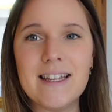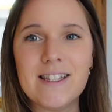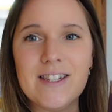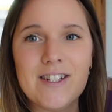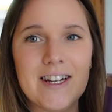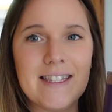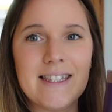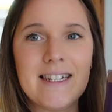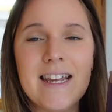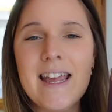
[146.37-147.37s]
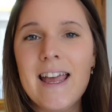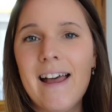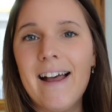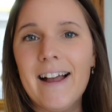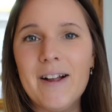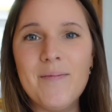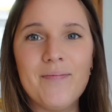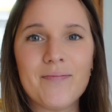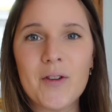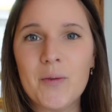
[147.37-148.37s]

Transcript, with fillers: this is just um,